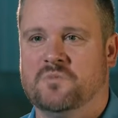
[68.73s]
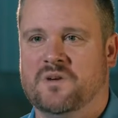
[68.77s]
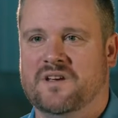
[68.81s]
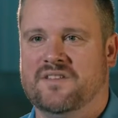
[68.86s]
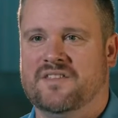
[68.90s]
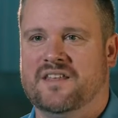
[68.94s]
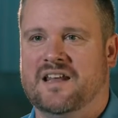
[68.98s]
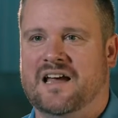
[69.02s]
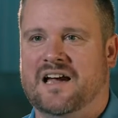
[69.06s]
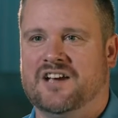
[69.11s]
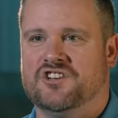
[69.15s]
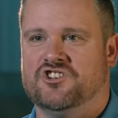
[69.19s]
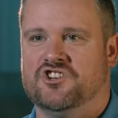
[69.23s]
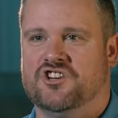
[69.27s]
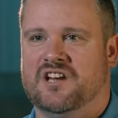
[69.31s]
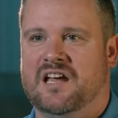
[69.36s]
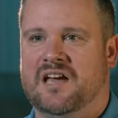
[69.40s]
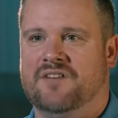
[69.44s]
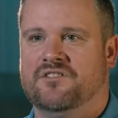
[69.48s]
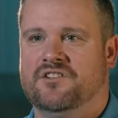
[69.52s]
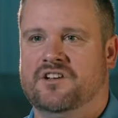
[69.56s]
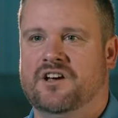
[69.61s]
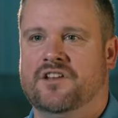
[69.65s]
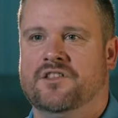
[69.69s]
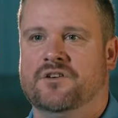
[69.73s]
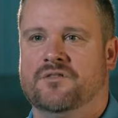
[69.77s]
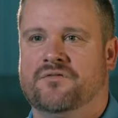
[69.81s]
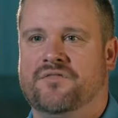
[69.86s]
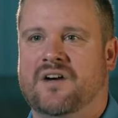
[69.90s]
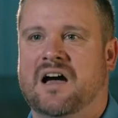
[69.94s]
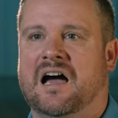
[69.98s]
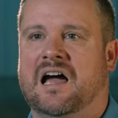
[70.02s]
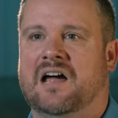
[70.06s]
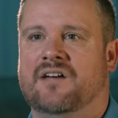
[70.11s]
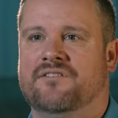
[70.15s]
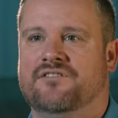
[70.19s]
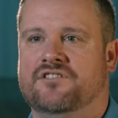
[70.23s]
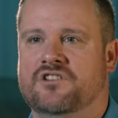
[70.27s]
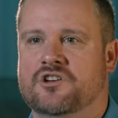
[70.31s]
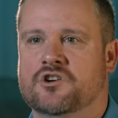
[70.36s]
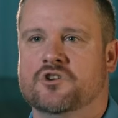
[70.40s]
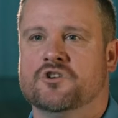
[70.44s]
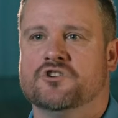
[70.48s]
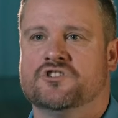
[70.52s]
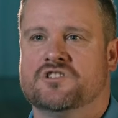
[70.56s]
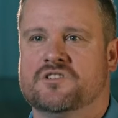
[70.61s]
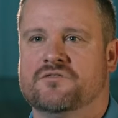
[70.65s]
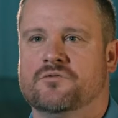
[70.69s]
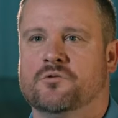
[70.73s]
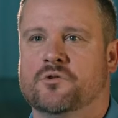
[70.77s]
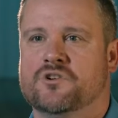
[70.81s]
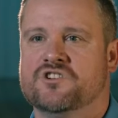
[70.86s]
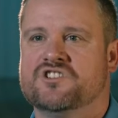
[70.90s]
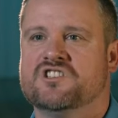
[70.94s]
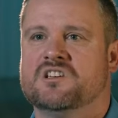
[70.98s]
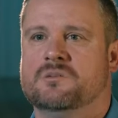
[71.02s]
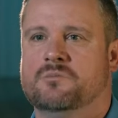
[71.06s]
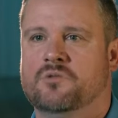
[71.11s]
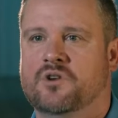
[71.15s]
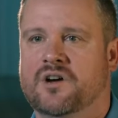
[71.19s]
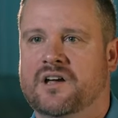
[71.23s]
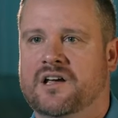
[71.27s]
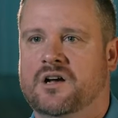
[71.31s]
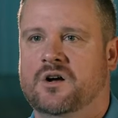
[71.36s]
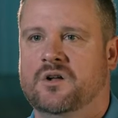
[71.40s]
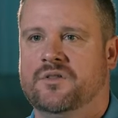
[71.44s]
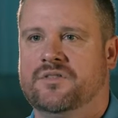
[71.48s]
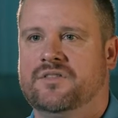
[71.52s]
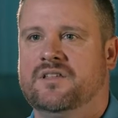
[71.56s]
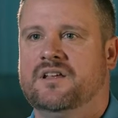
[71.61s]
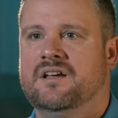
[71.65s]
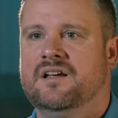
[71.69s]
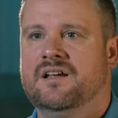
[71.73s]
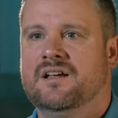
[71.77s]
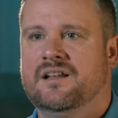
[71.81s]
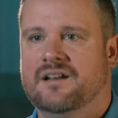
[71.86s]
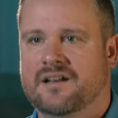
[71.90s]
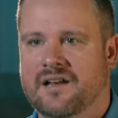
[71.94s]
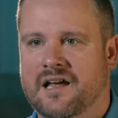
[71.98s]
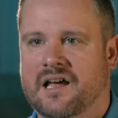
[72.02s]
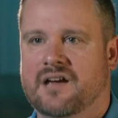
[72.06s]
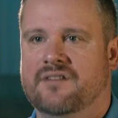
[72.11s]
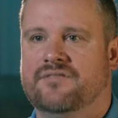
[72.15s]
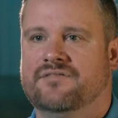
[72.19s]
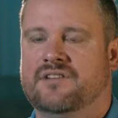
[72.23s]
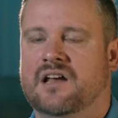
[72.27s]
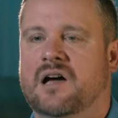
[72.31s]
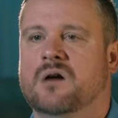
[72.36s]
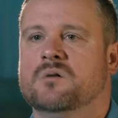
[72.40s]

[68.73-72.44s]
me that I should have another five years of reasonable health left.